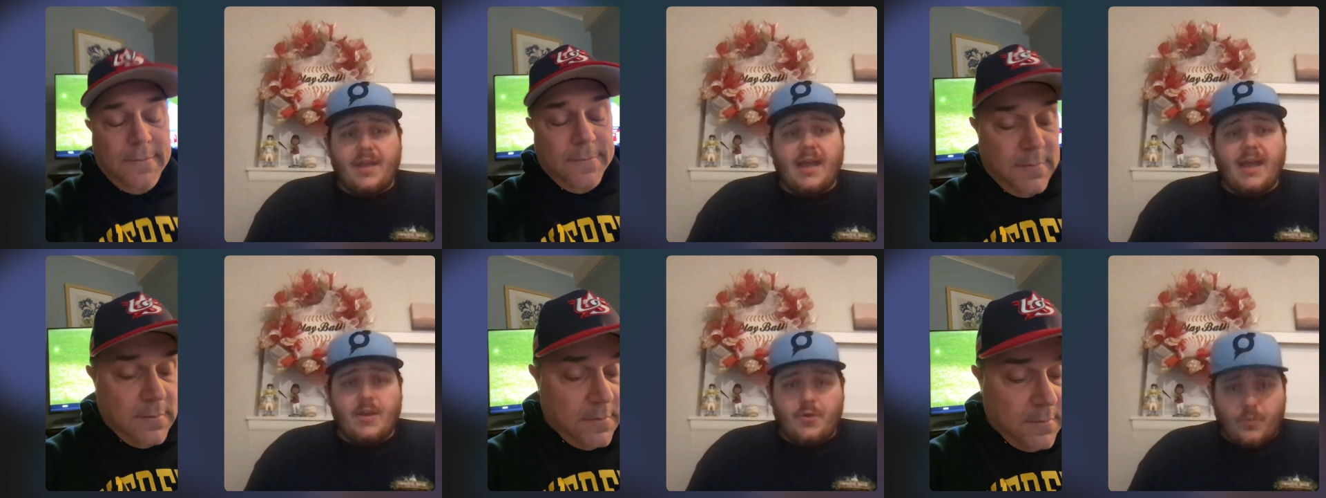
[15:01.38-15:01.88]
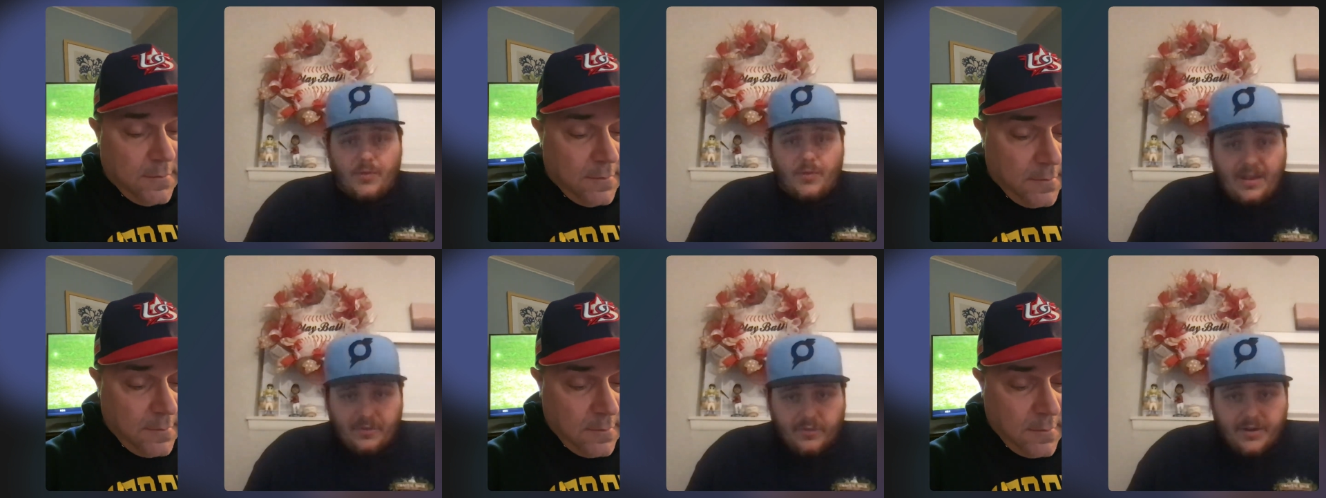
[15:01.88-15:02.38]
Speaker 1: well, I
Speaker 2: think I know who
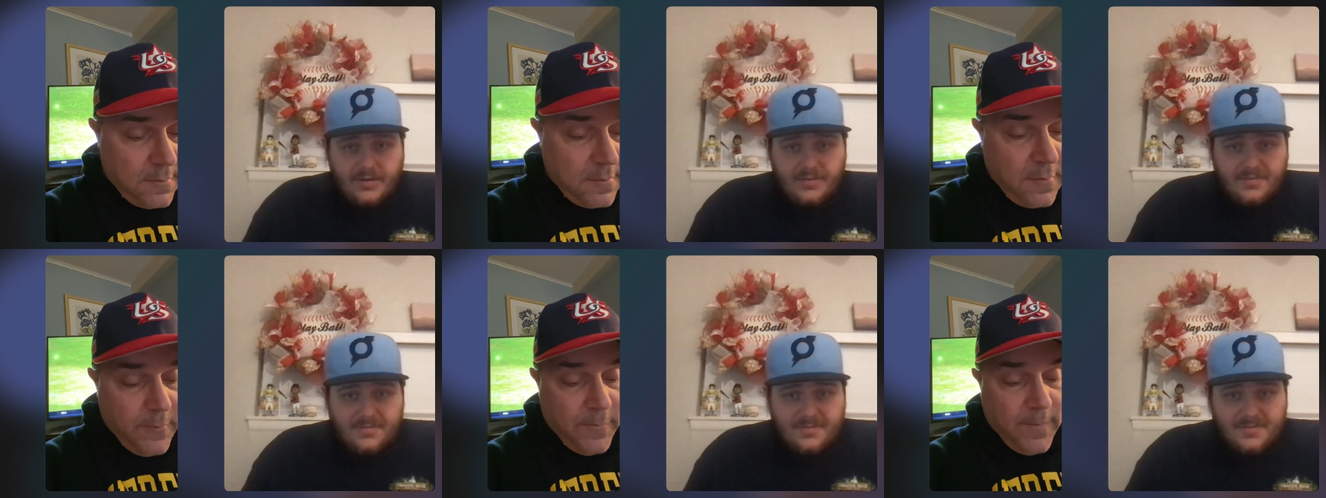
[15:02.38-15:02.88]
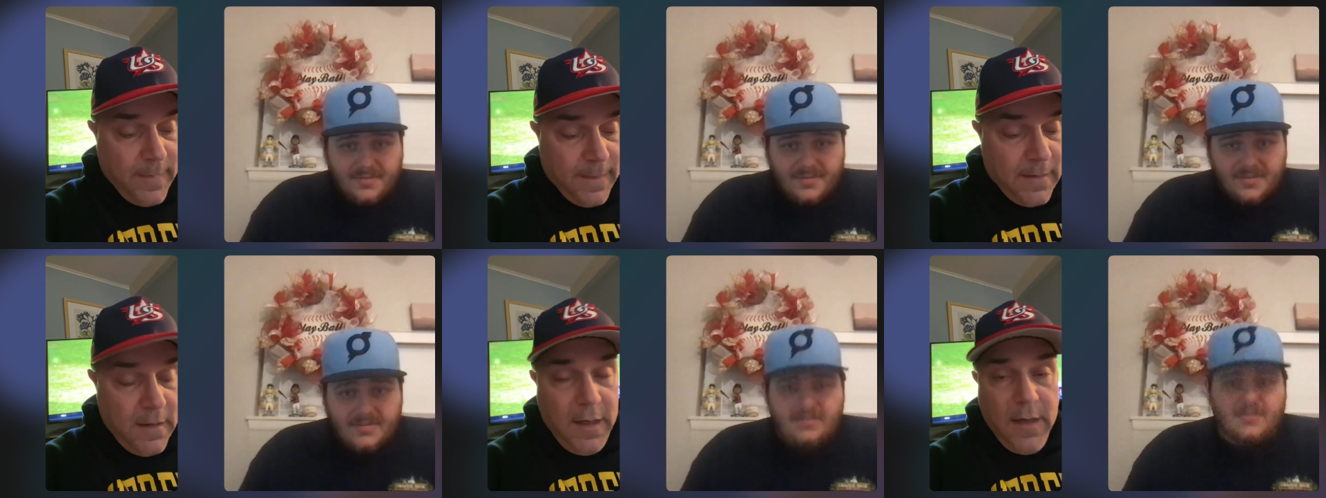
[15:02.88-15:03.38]
won that trade.
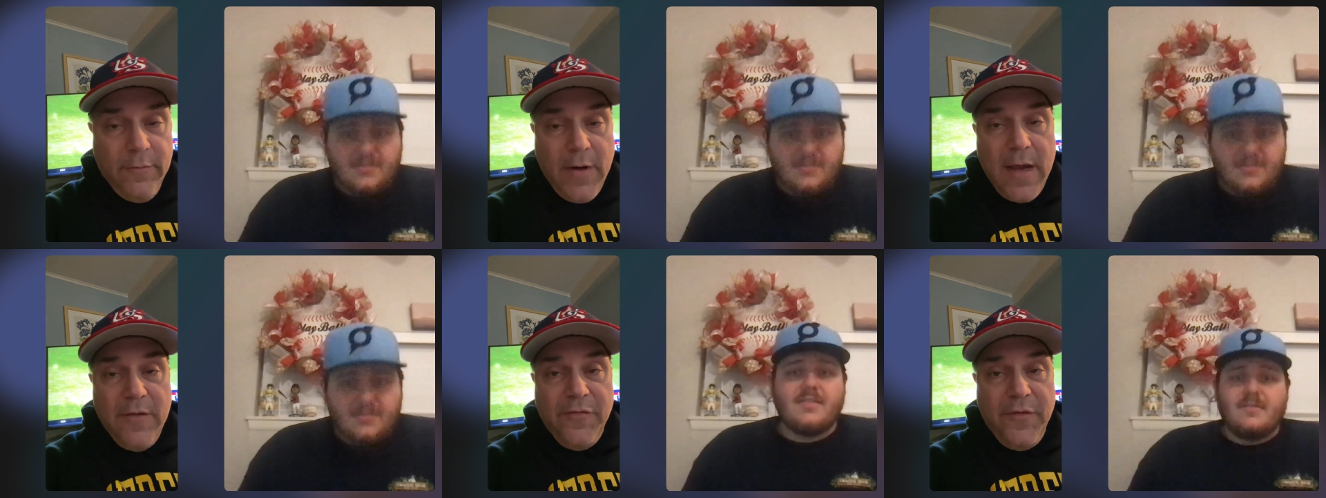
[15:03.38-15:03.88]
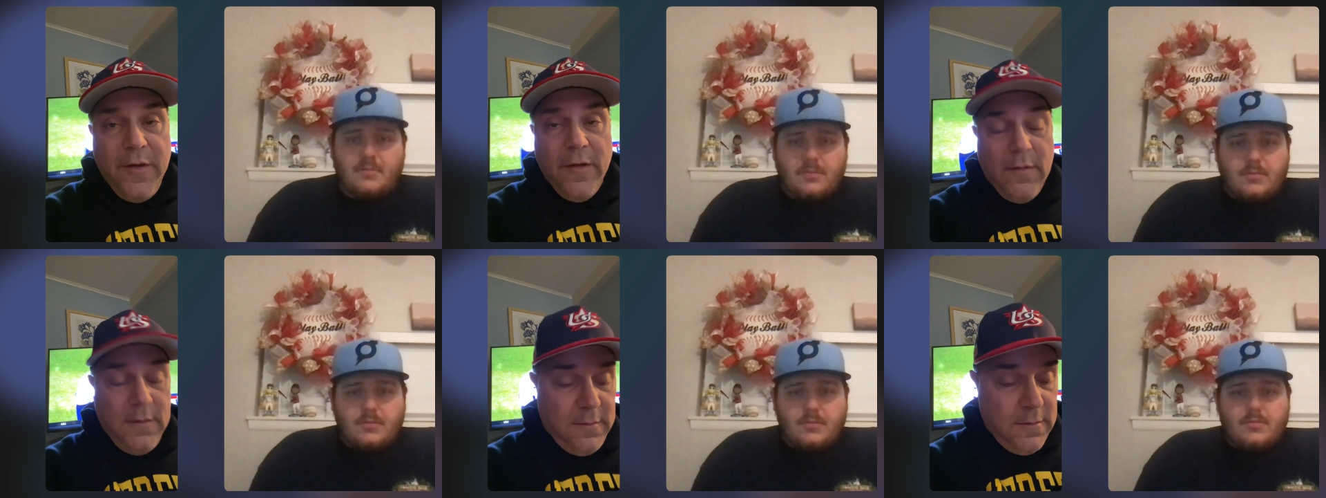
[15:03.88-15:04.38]
Speaker 1: Yeah, right
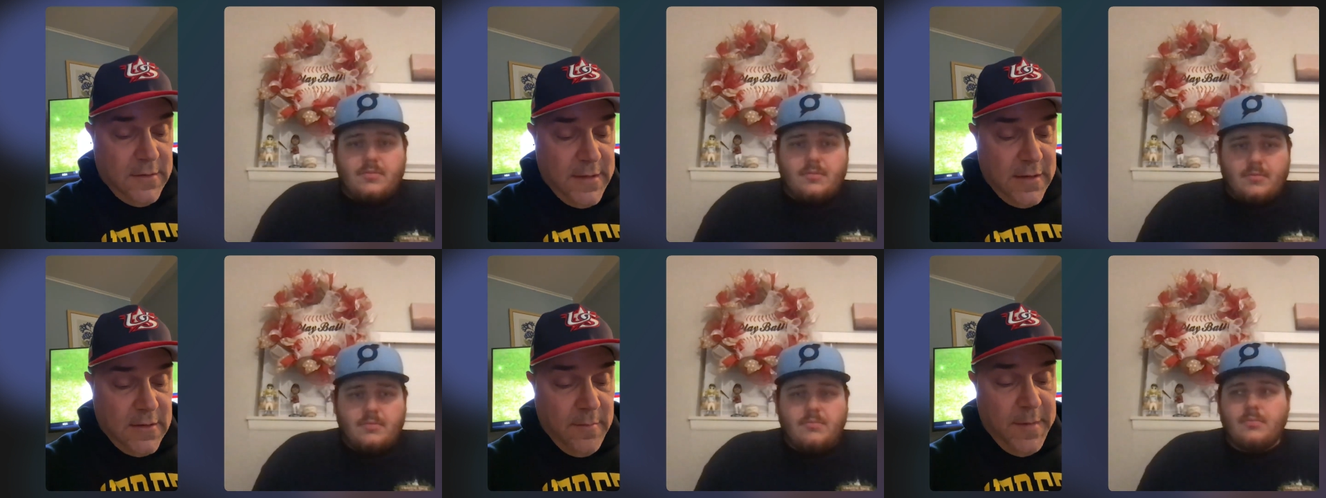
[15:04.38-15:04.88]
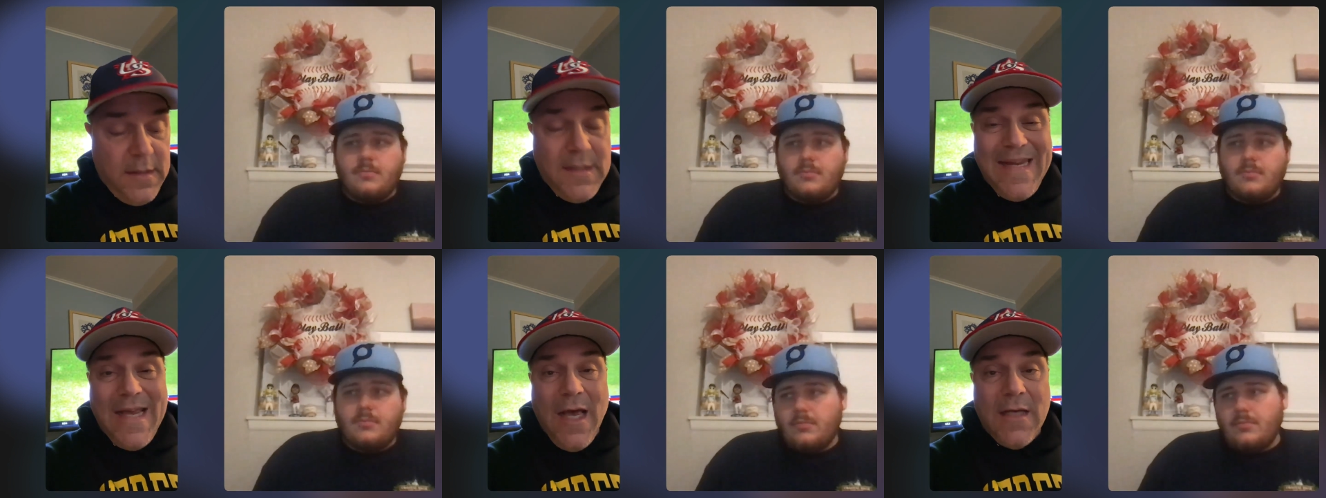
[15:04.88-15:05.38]
field looks like it's going to
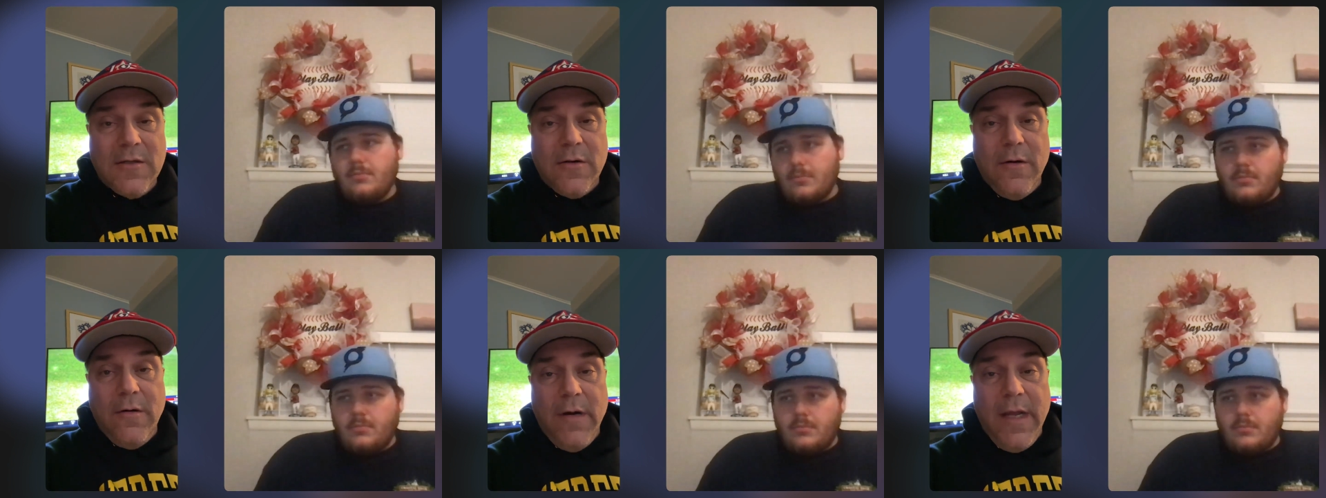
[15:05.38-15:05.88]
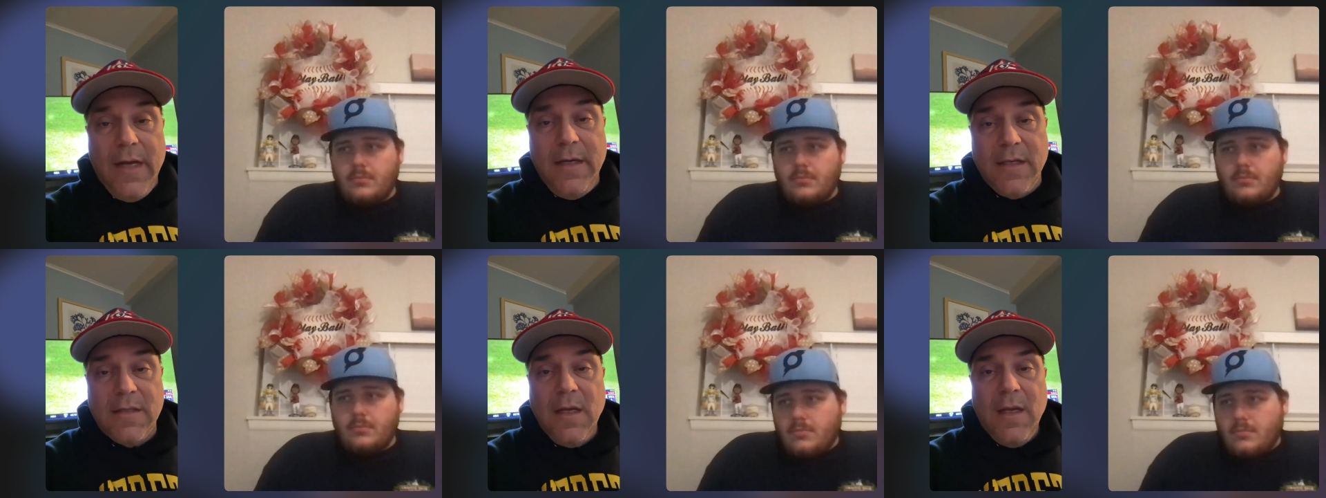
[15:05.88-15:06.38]
be Teoscar
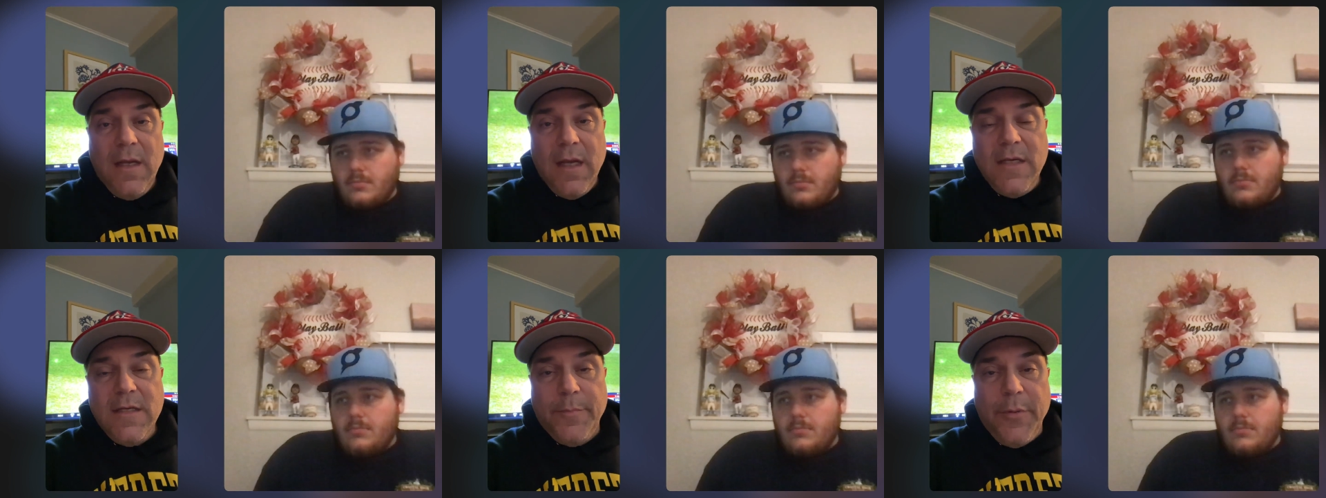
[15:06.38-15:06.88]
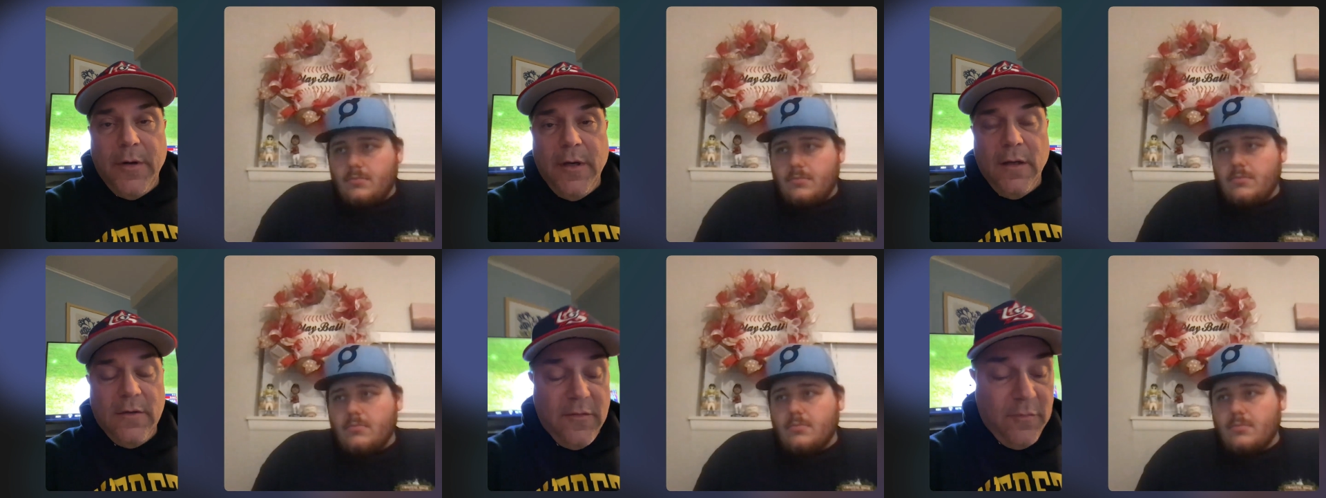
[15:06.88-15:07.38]
Hernandez. He's a
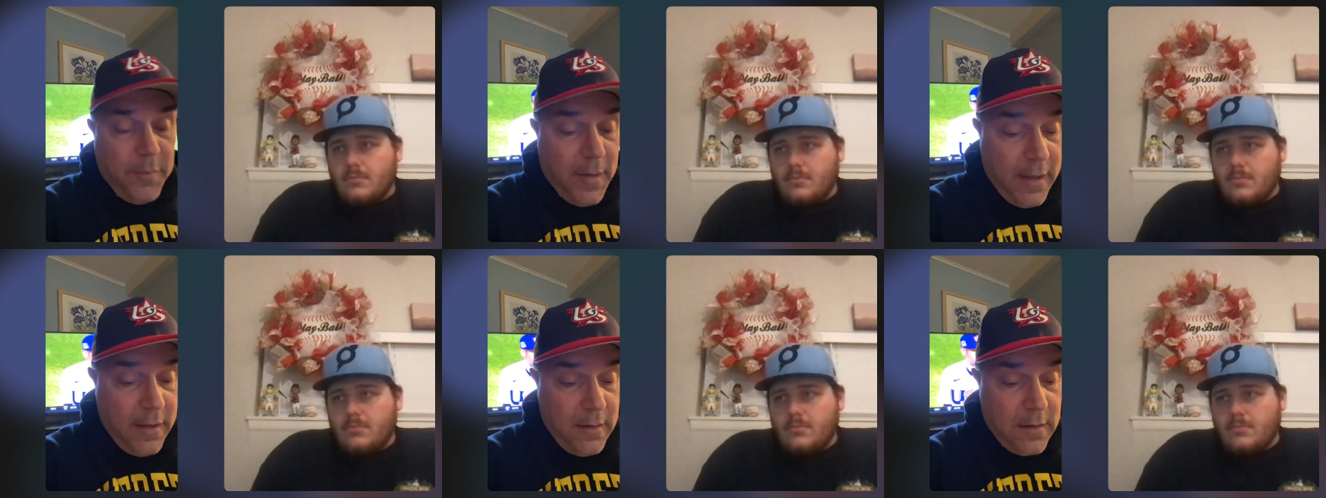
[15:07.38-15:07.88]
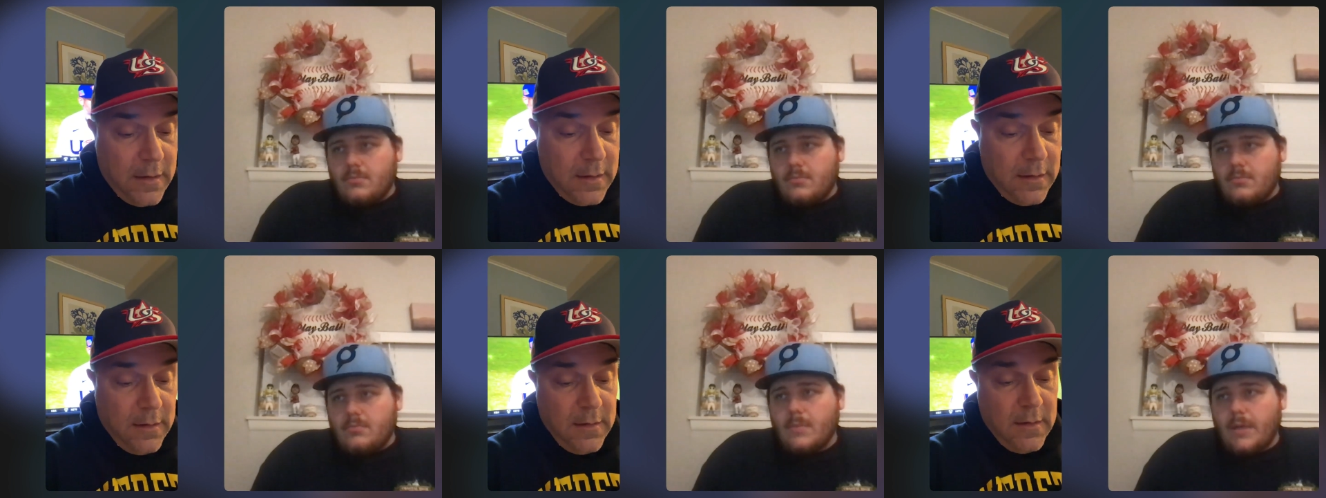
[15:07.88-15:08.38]
productive player.
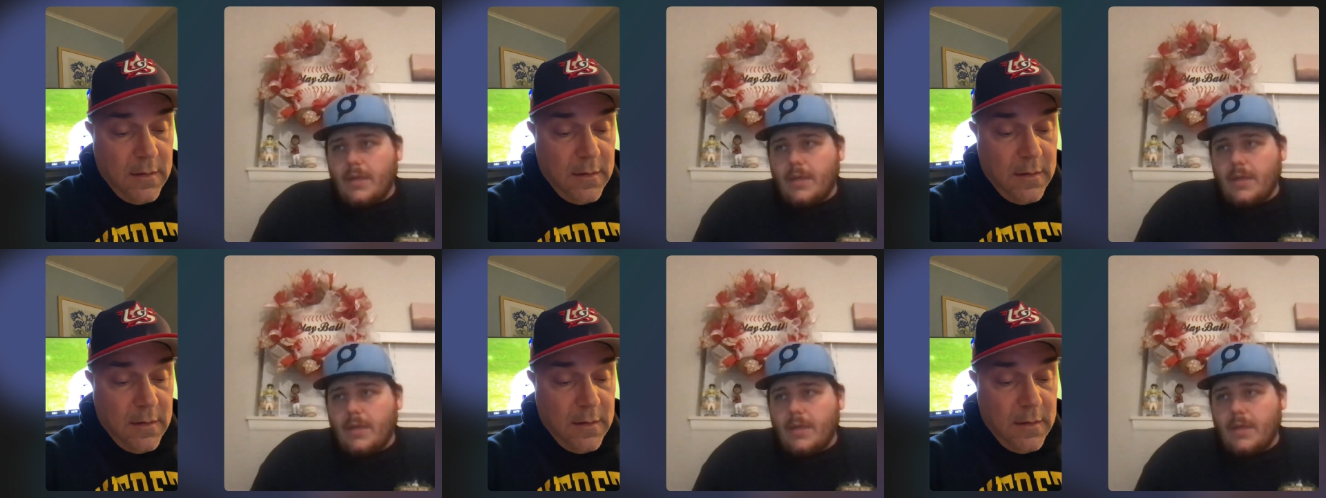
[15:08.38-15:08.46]
Uh,